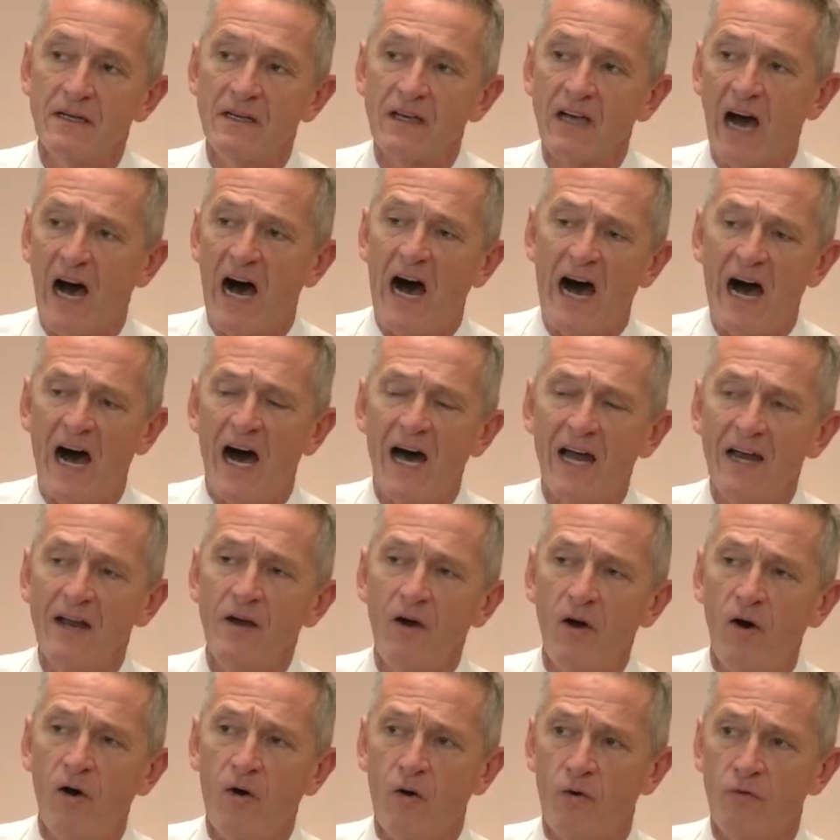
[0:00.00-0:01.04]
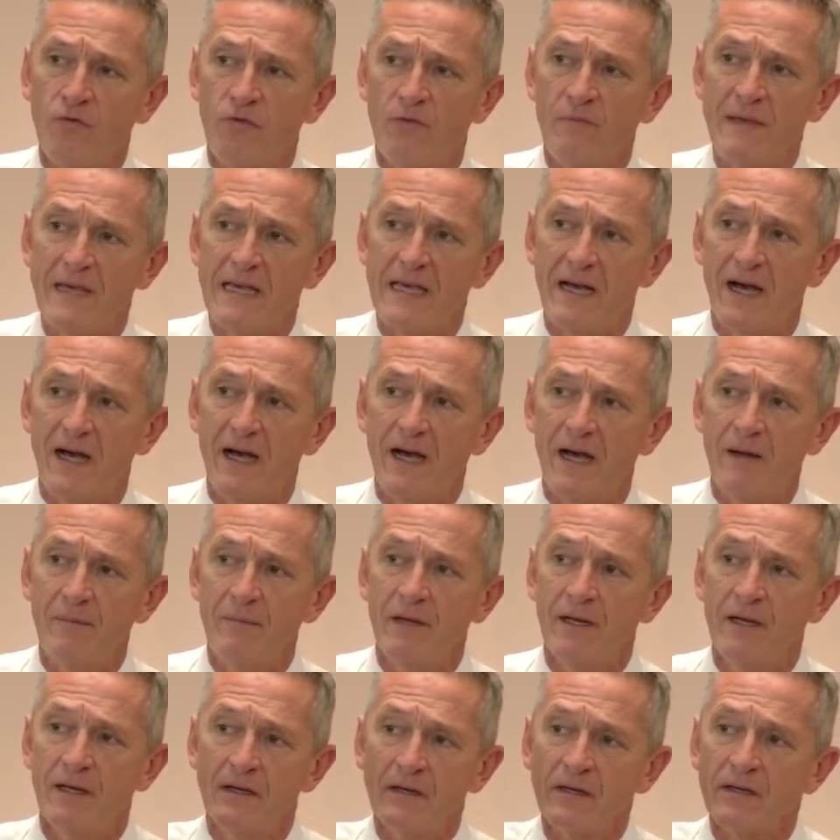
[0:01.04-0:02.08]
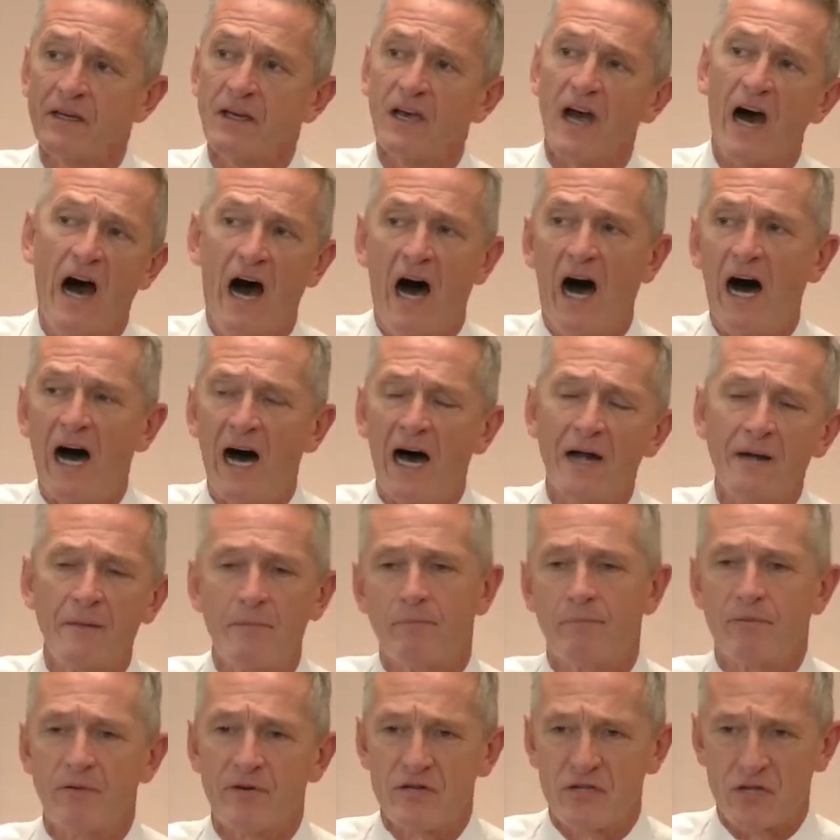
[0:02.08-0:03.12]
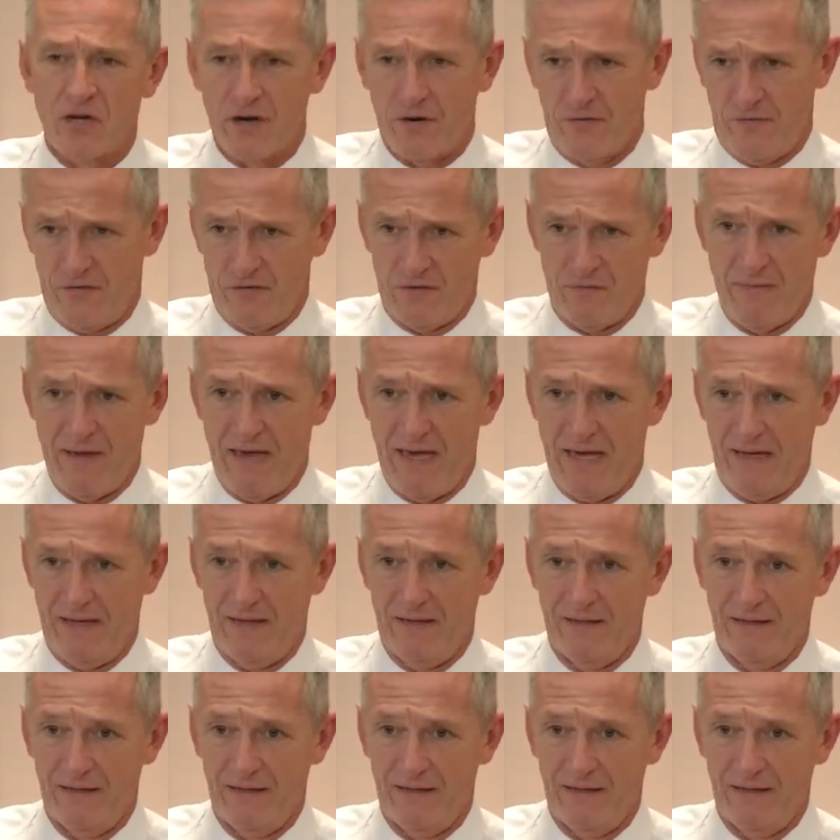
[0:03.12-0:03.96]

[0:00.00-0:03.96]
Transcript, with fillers: God holds me up. God preserves me.